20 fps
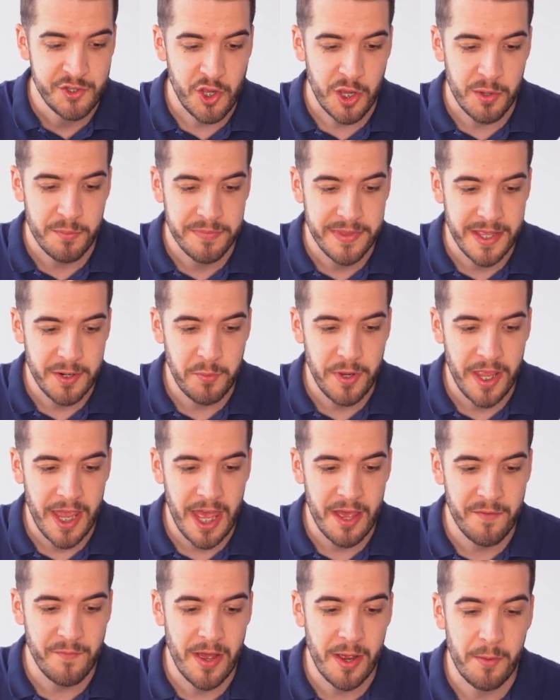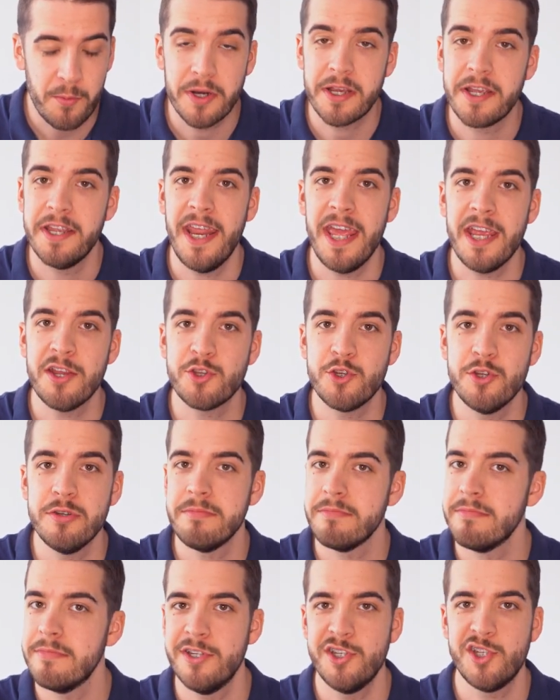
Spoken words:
So there we have our connection.